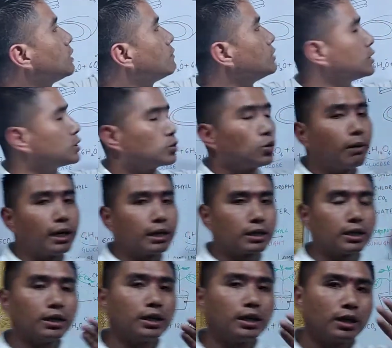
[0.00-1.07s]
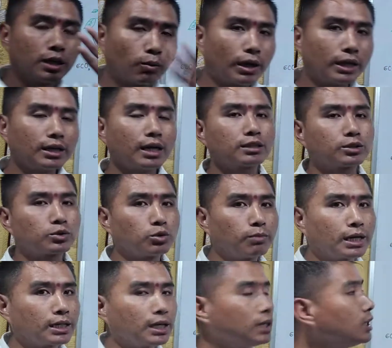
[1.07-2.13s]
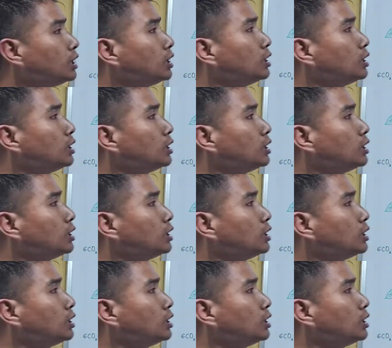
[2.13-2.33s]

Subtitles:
of the stomata. Now what are stomata?